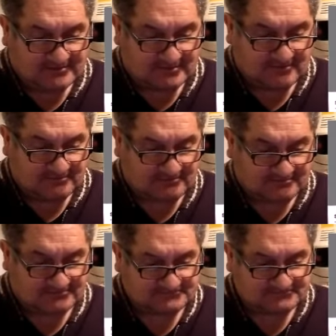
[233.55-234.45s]
So
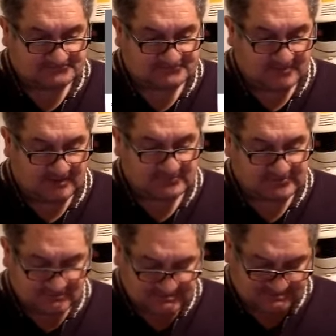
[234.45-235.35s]
that
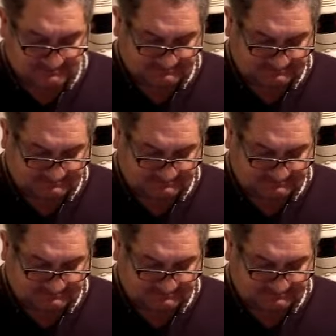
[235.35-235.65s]
was nice.